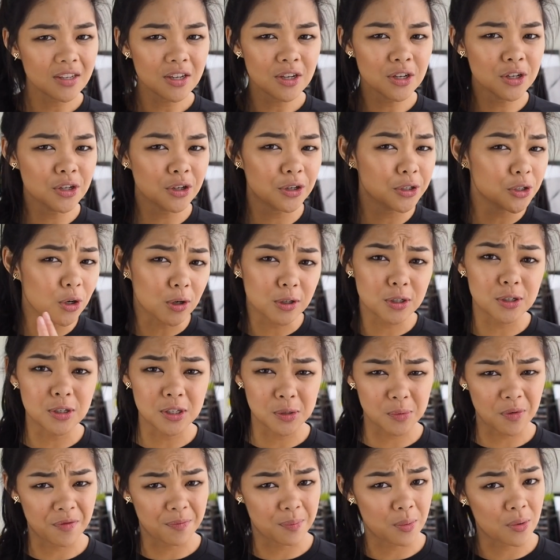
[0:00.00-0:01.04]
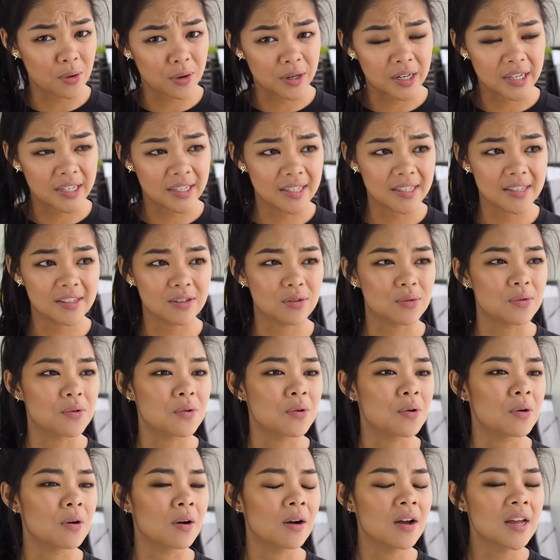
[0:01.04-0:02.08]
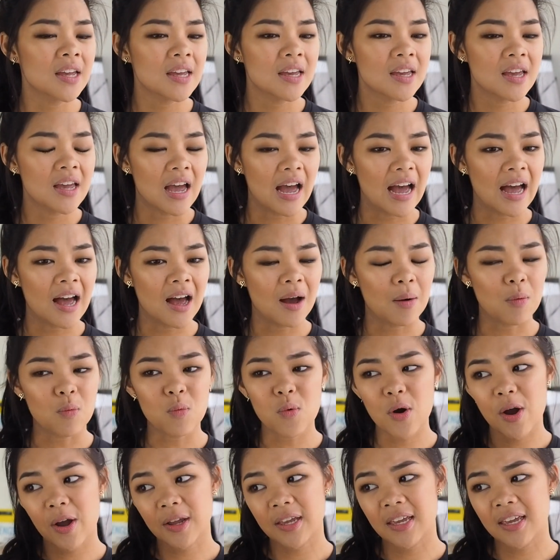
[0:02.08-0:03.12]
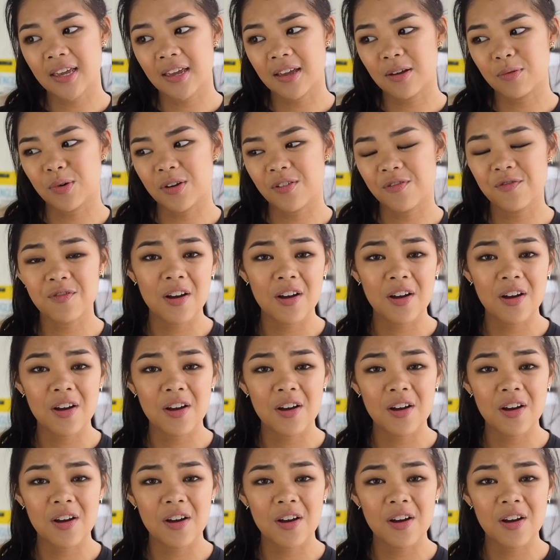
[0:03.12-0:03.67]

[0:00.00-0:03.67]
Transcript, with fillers: you know, Doctors With Borders, or working with